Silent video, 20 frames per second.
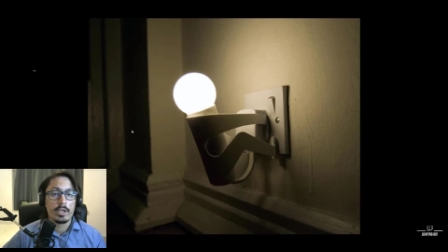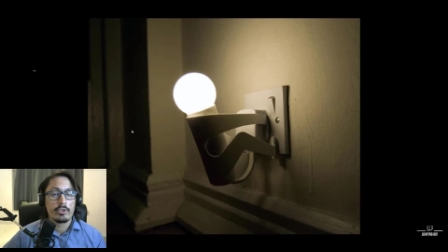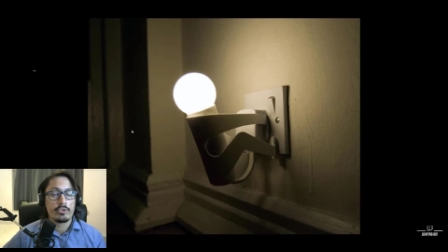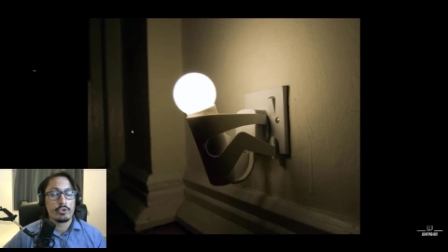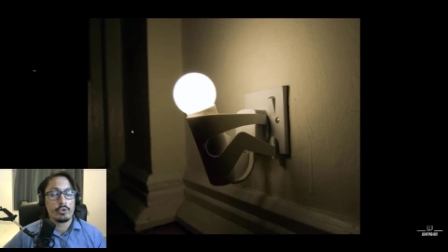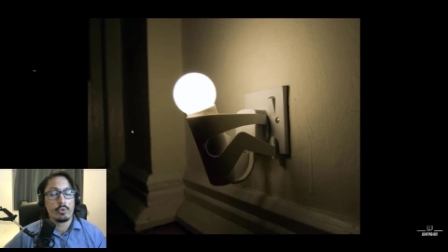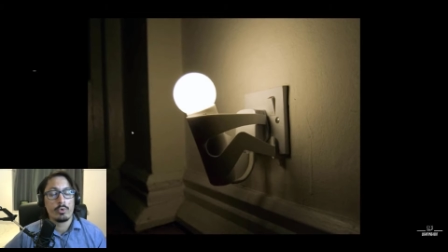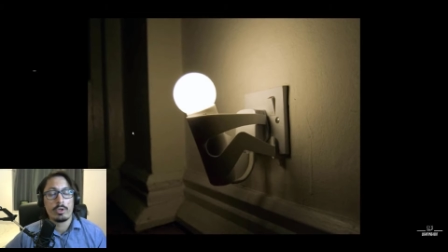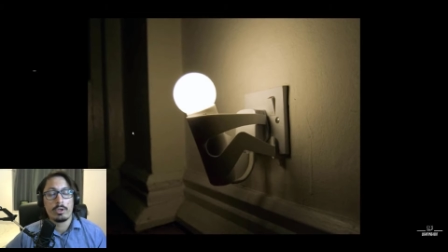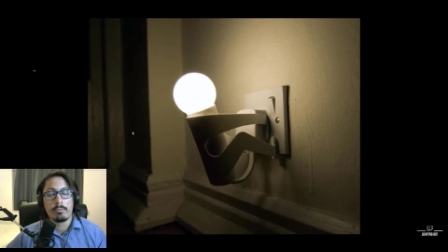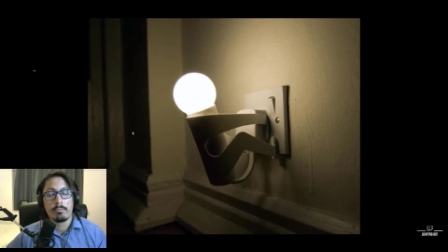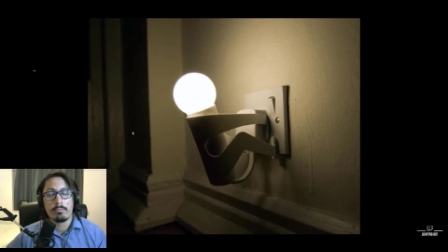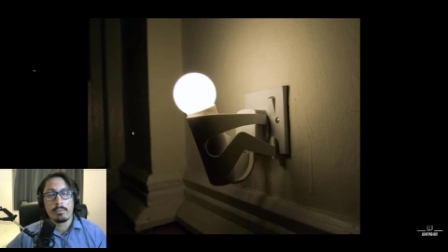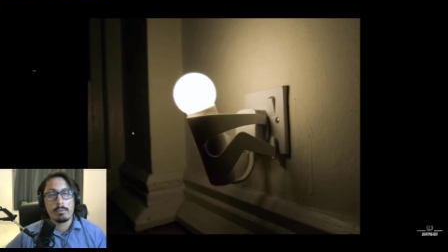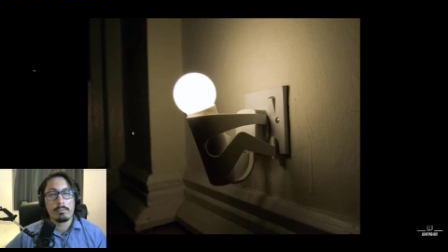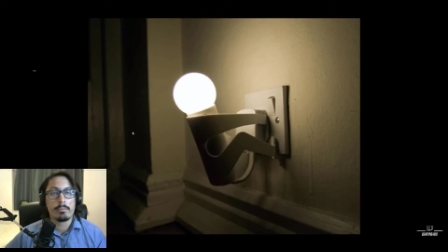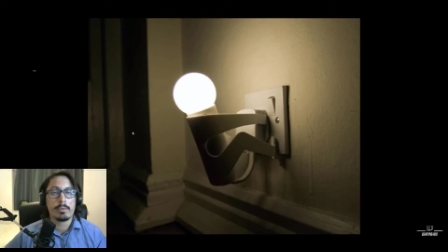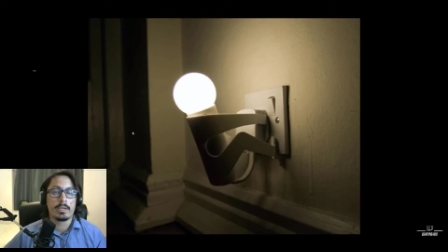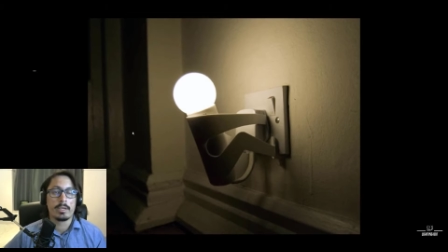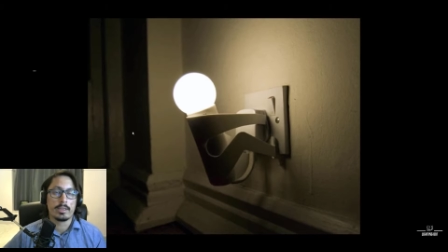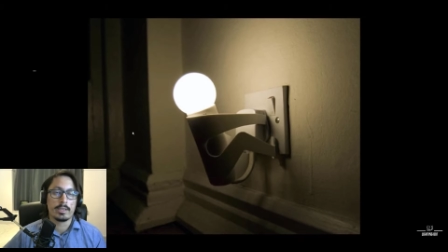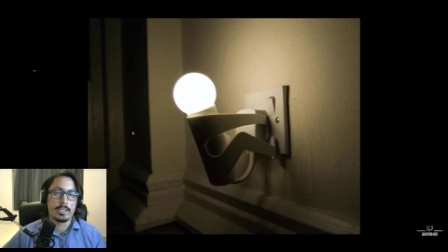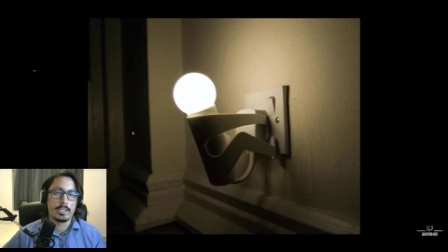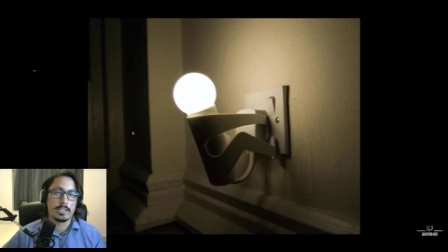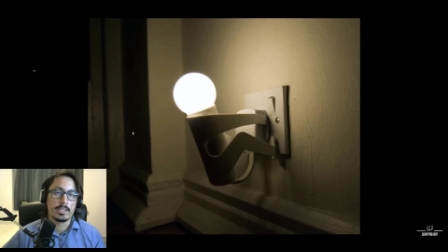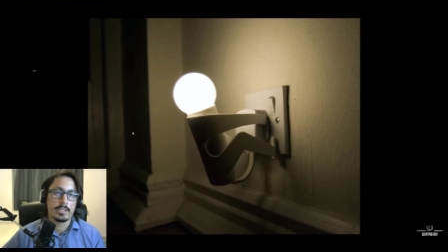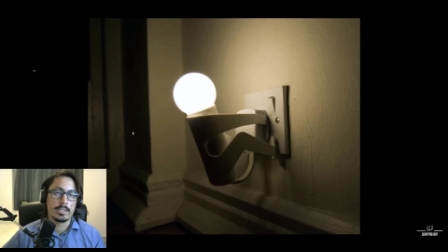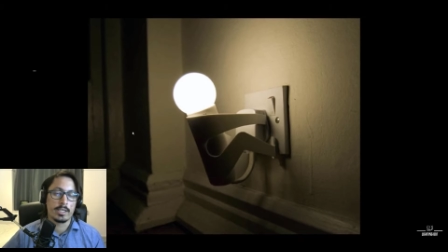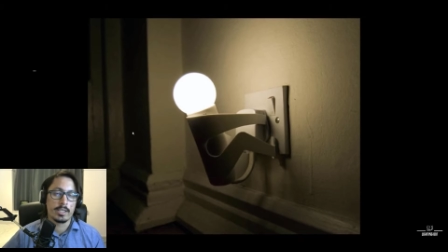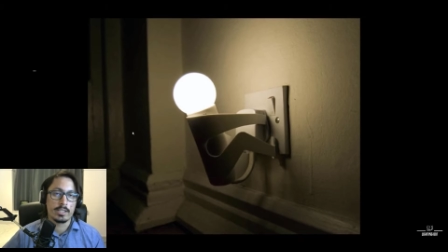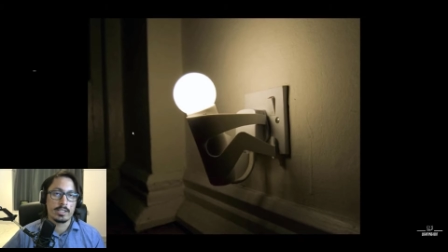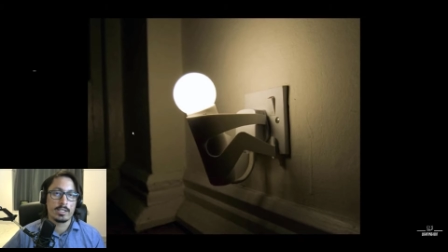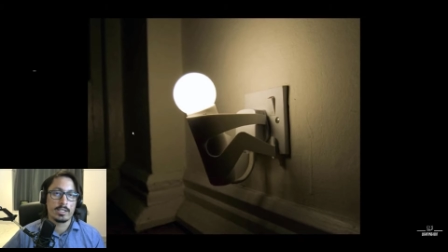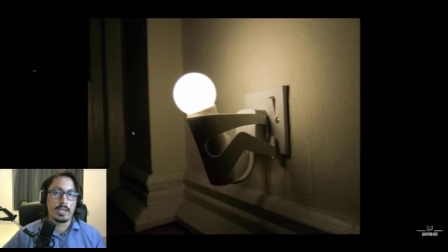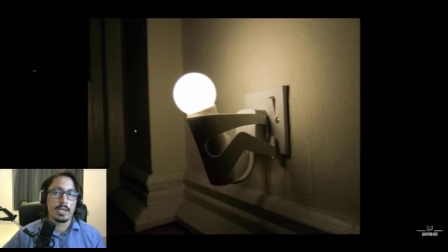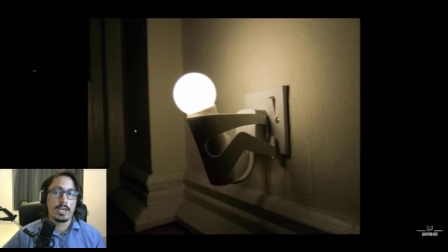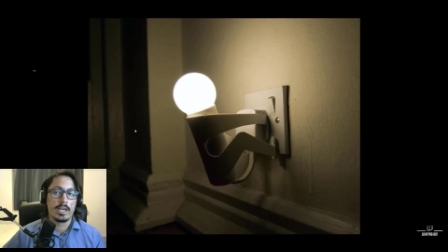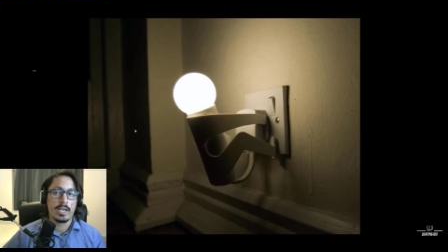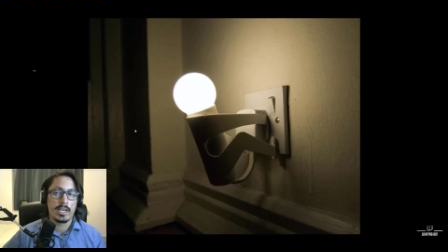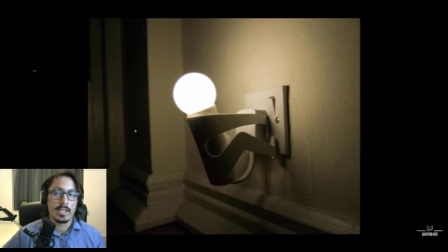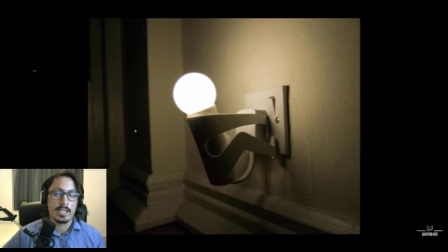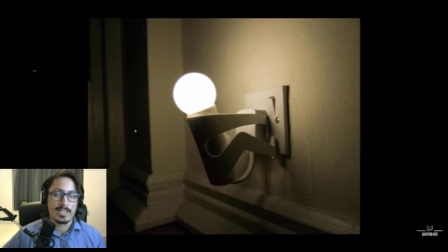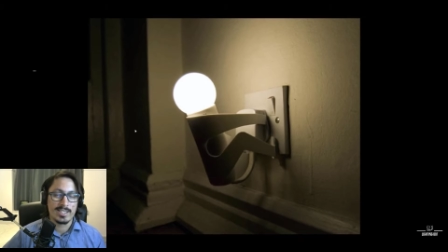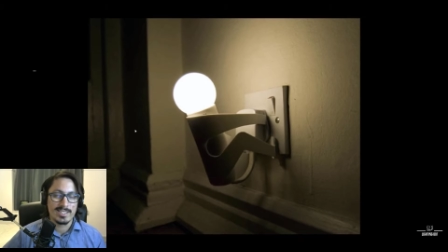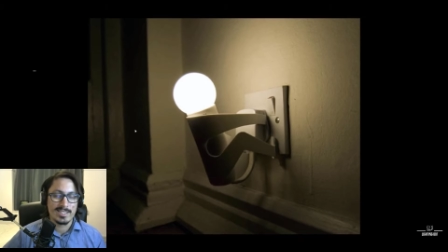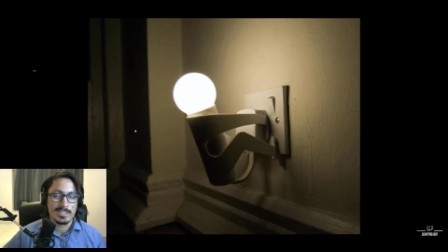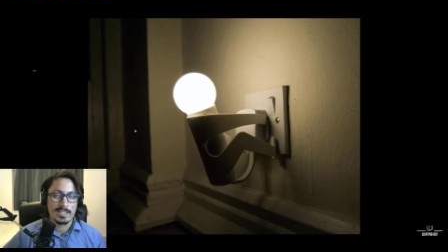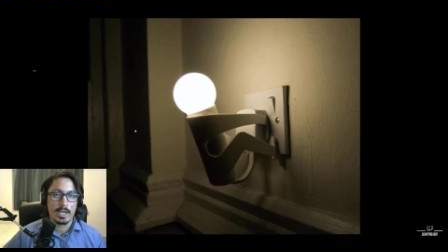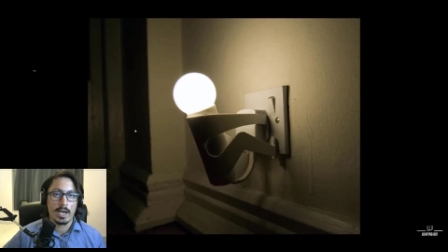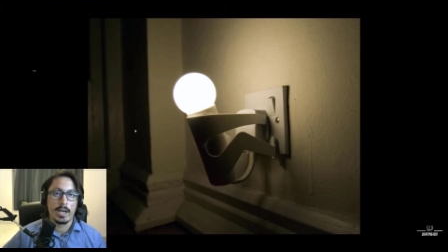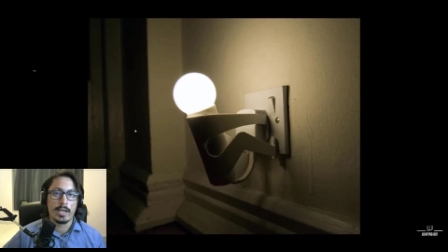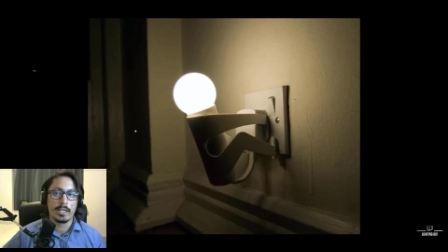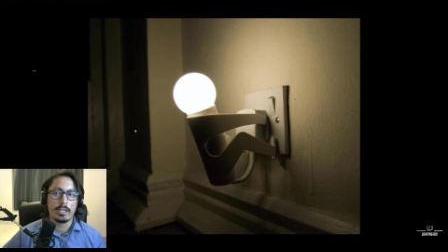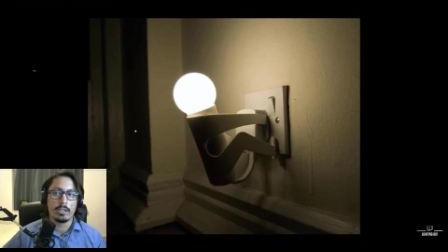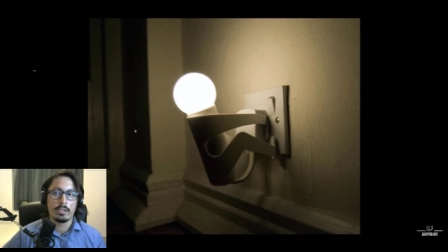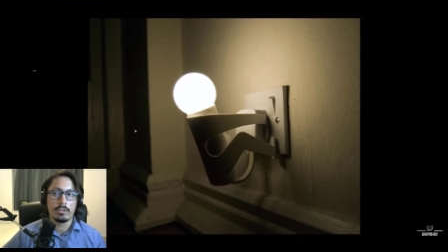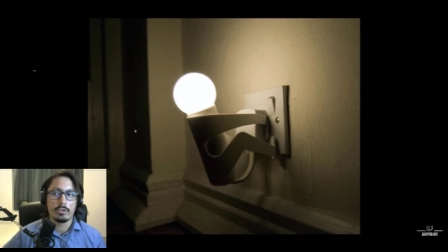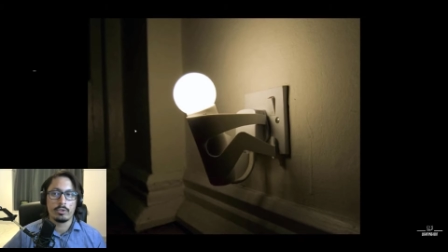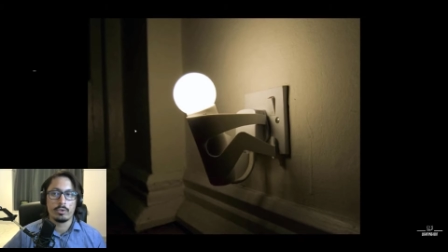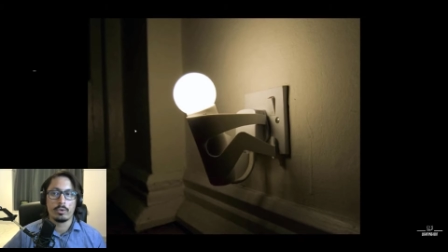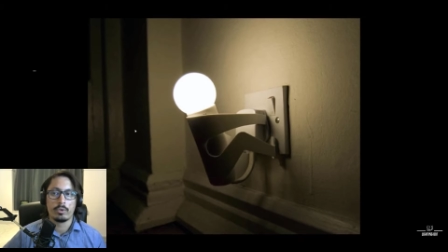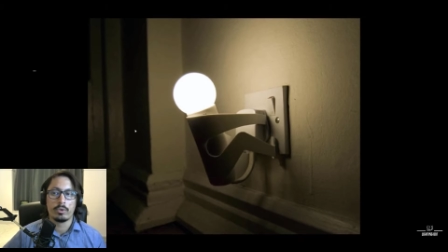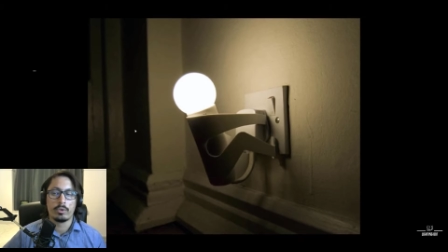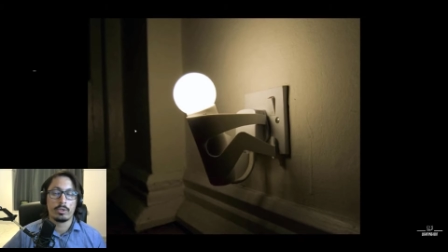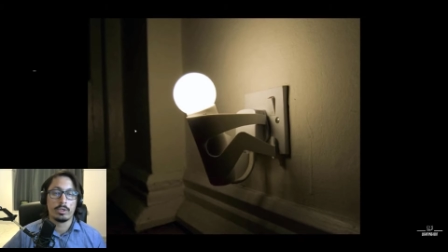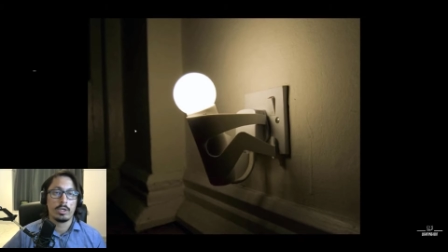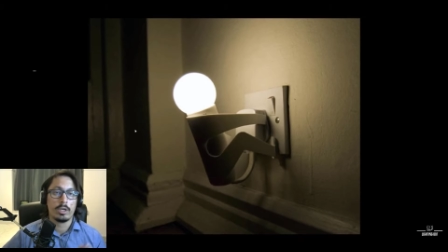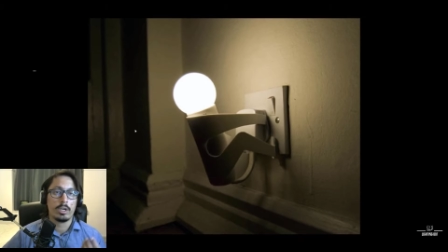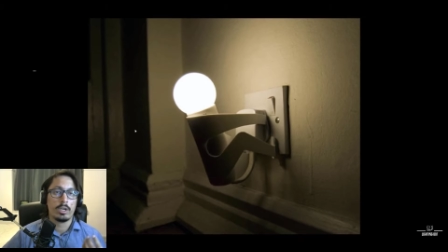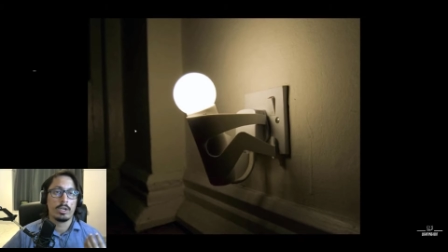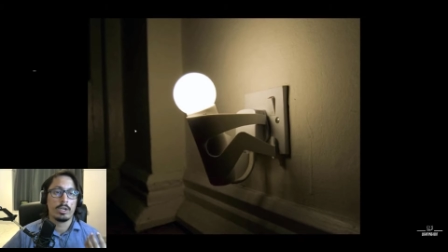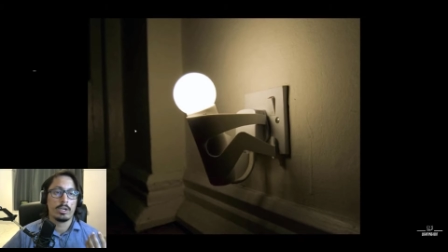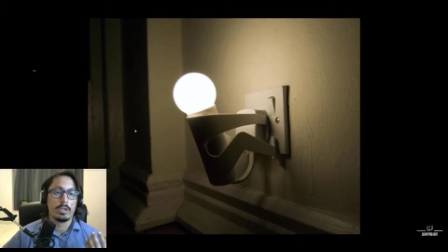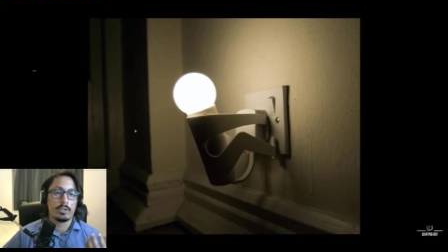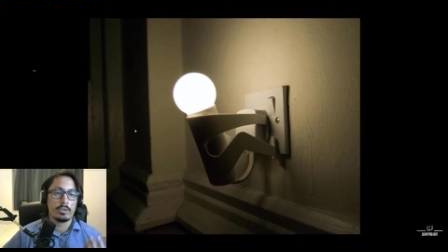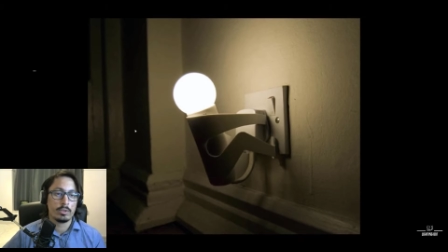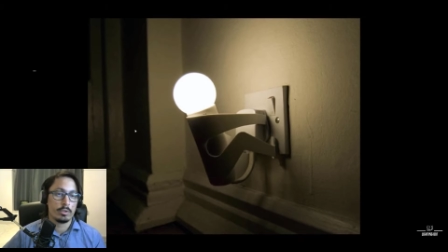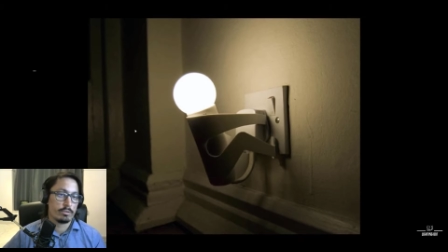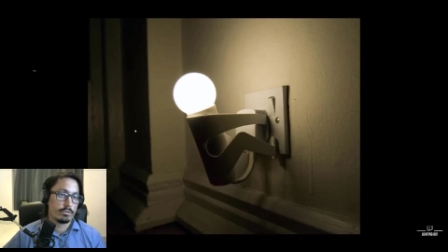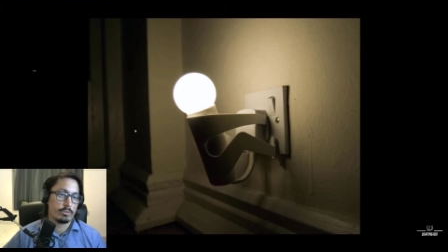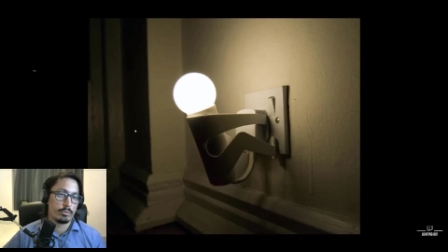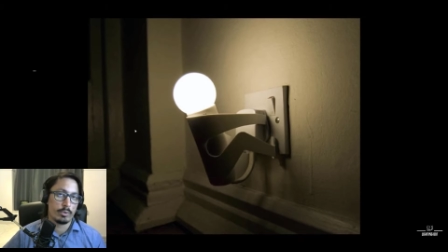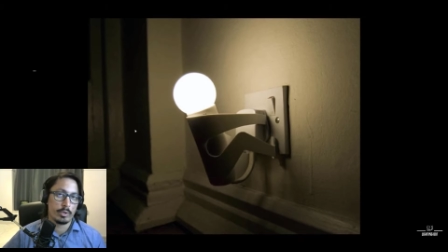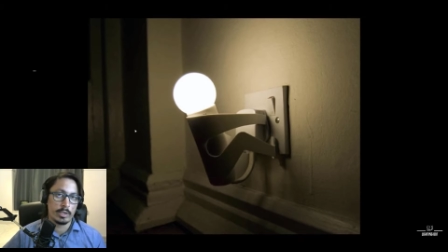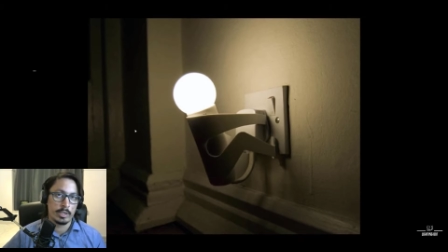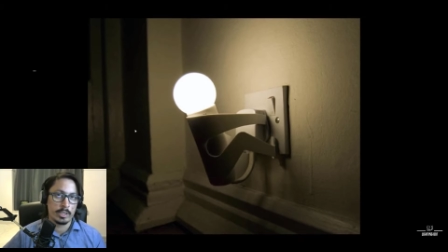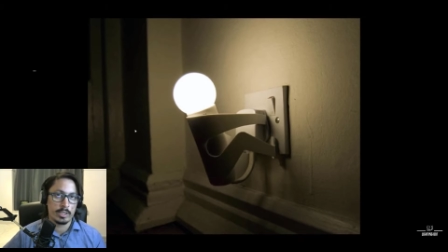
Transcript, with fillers: So you want to mimic these things inside your software.